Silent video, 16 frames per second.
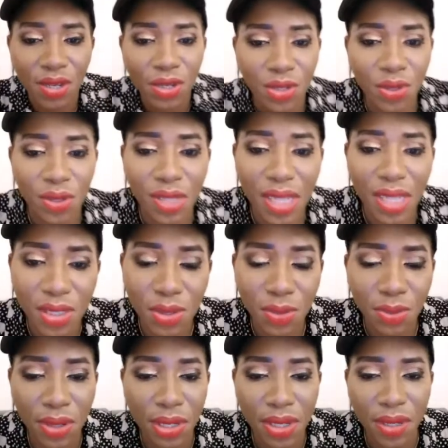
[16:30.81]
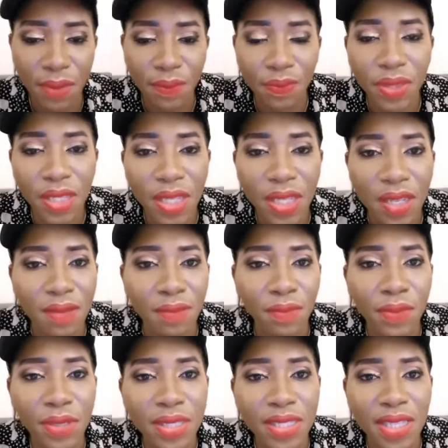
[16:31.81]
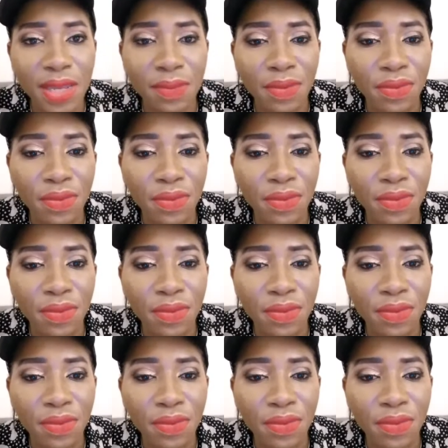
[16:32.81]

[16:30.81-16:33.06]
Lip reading: So that way, with time,